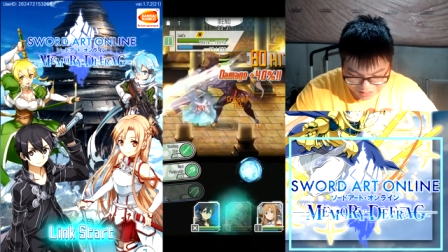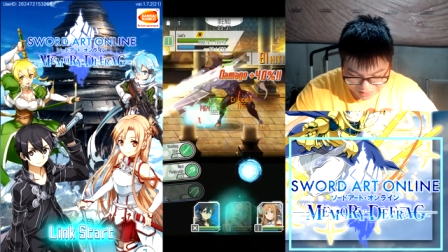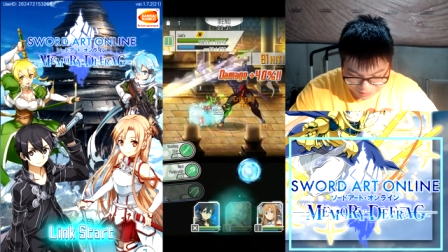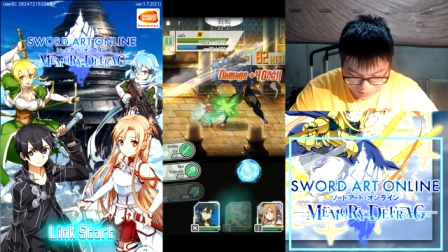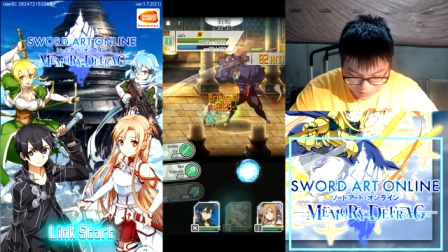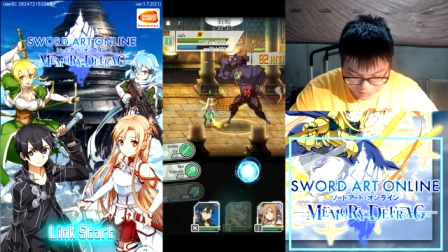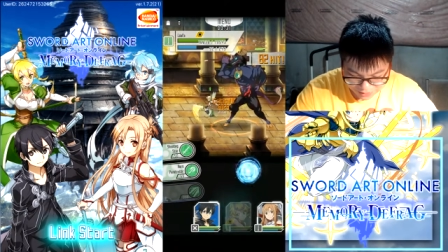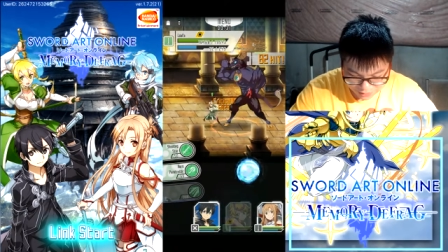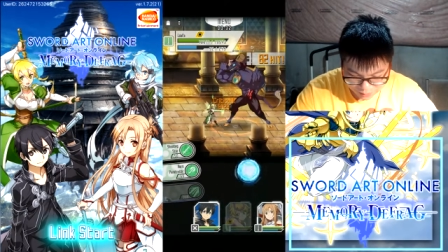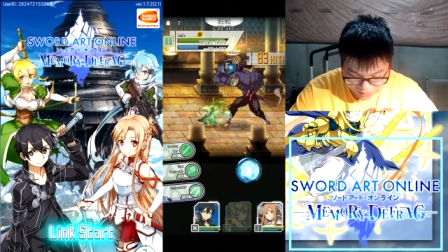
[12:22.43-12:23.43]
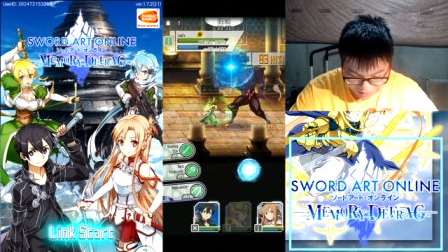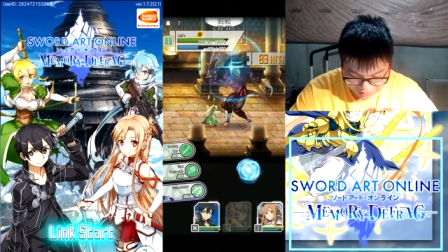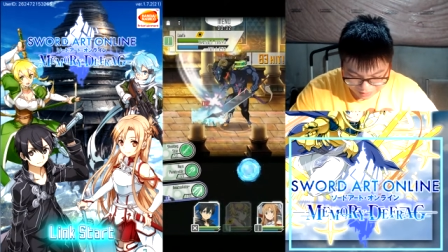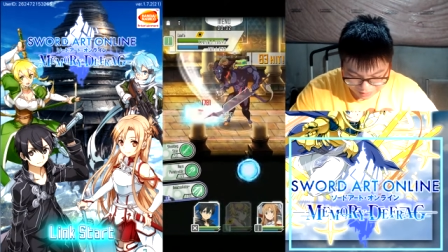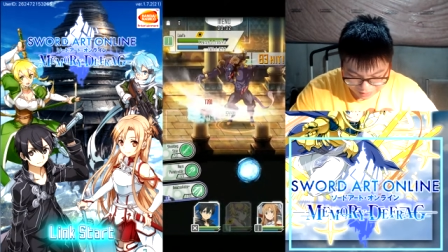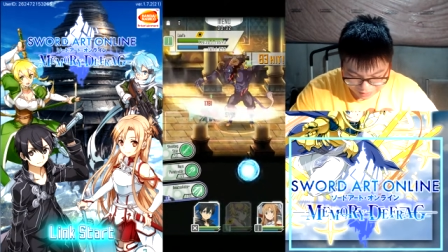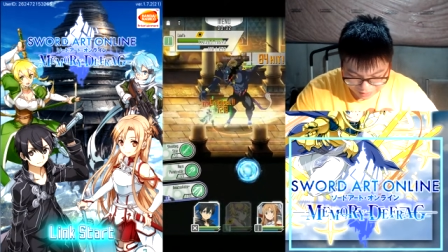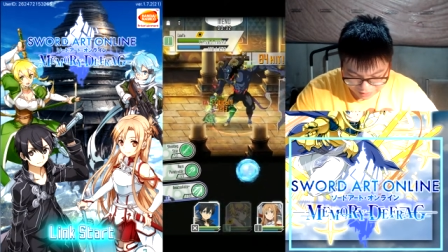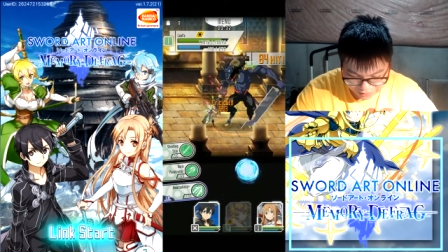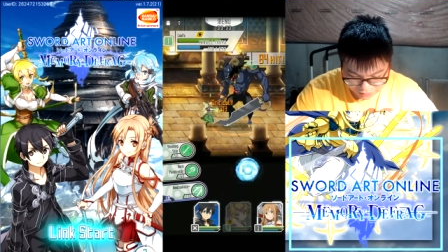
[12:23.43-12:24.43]
Sometimes he's just being a dick and
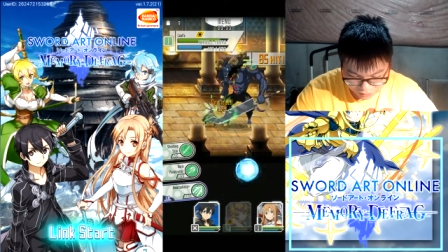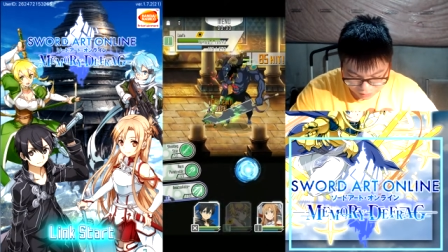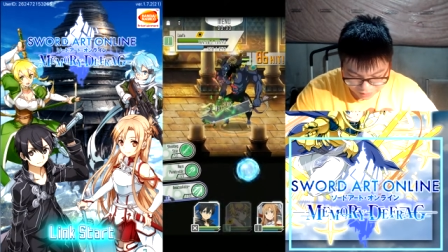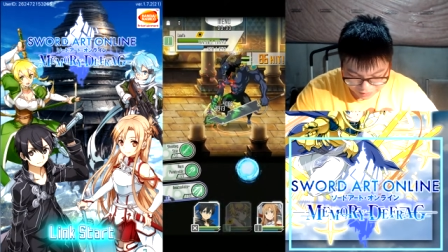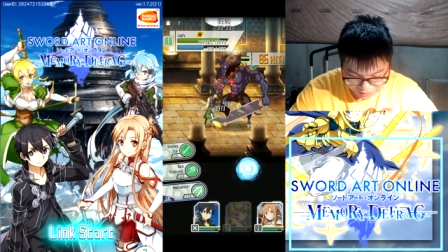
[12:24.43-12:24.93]
he doesn't do it.